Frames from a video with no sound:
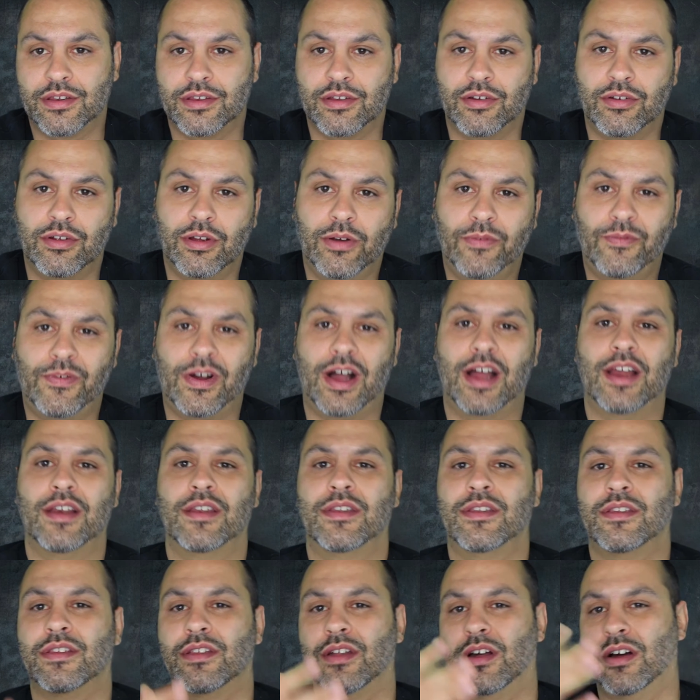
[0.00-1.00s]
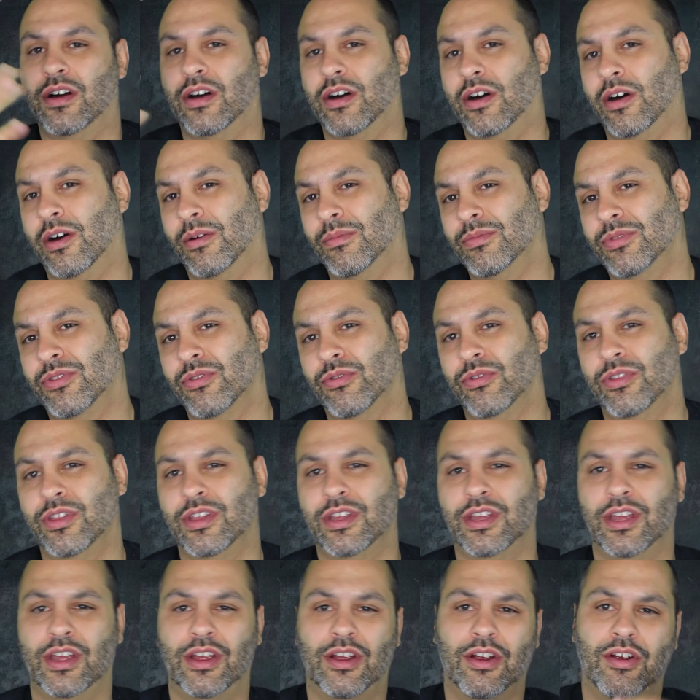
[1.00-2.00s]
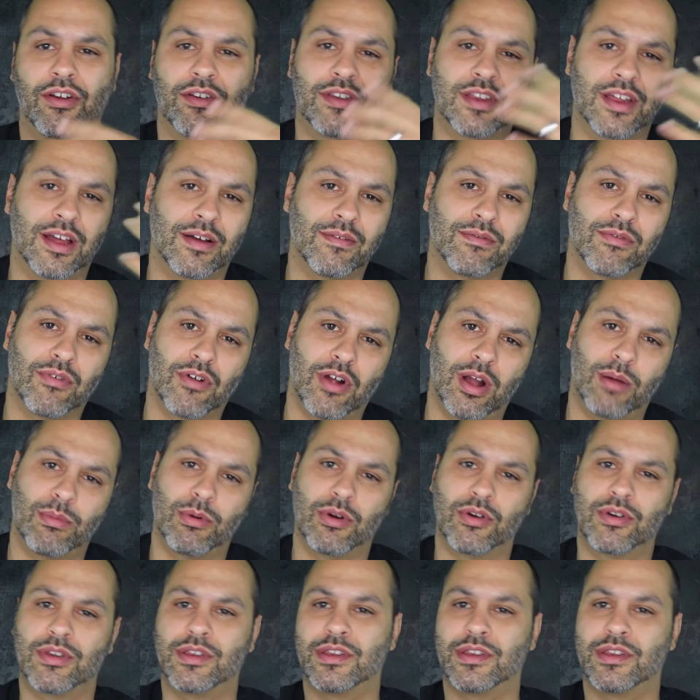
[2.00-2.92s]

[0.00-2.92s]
So you'll find some through the years have rubber,